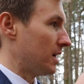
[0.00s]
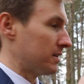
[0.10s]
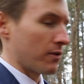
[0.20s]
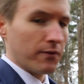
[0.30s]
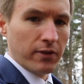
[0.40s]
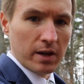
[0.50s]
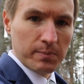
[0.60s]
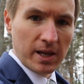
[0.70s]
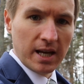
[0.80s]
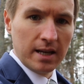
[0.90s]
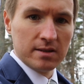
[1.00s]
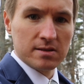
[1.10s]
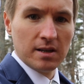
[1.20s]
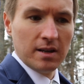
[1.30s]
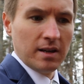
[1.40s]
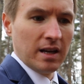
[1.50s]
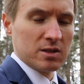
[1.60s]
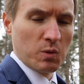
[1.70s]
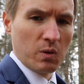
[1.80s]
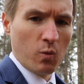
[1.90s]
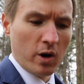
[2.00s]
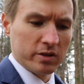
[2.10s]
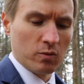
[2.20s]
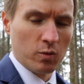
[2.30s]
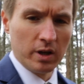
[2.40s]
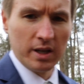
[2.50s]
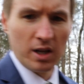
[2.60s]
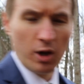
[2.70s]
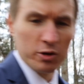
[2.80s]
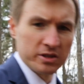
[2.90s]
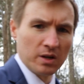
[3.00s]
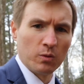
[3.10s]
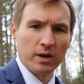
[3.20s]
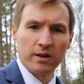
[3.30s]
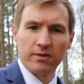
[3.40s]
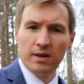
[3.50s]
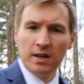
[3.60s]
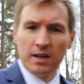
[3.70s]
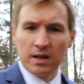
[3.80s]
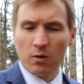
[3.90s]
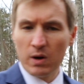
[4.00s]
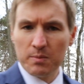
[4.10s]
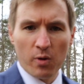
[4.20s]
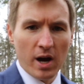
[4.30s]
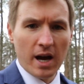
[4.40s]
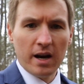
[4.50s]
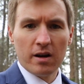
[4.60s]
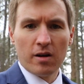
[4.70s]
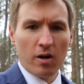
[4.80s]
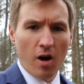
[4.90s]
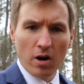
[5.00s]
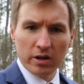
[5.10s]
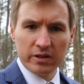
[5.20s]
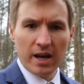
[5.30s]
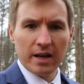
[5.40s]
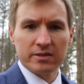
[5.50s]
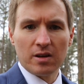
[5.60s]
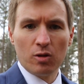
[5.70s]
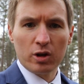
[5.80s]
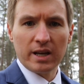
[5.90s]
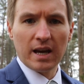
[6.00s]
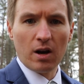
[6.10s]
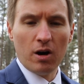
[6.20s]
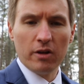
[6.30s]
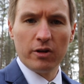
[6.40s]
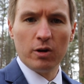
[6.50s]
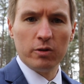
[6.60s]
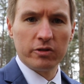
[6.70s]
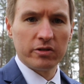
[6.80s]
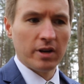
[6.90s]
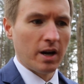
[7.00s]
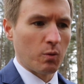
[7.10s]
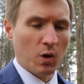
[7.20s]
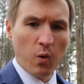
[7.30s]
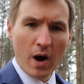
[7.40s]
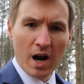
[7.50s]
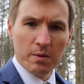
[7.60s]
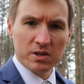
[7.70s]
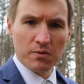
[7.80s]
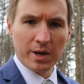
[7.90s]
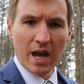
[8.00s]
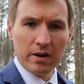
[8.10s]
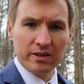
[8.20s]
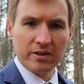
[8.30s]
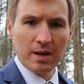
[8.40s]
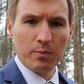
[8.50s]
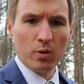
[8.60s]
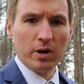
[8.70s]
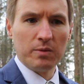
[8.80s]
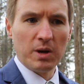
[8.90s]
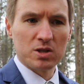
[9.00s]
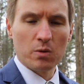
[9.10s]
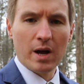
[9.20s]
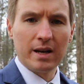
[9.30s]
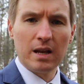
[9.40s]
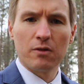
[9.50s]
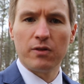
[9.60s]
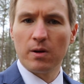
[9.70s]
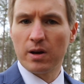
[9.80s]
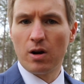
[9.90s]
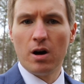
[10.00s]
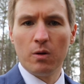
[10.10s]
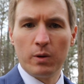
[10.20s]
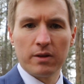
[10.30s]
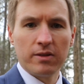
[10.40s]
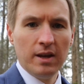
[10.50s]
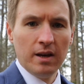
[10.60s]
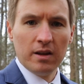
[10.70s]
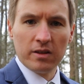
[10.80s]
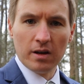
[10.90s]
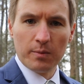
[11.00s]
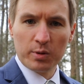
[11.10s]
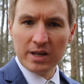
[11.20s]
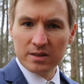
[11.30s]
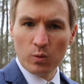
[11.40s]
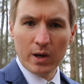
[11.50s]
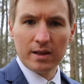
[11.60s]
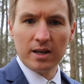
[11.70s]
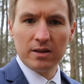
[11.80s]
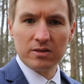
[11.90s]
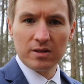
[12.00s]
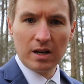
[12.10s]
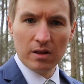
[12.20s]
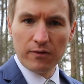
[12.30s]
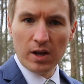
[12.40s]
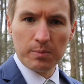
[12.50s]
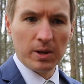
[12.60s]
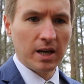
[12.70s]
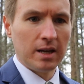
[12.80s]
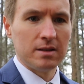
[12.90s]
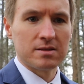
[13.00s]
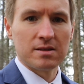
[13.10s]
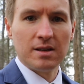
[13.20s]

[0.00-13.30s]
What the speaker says: different floodplains. And so we worked really closely with Greenbrier, our architects, looking at all those requirements from a county standpoint, make sure we're not interfering at all with the protected wetlands, any of the floodplains.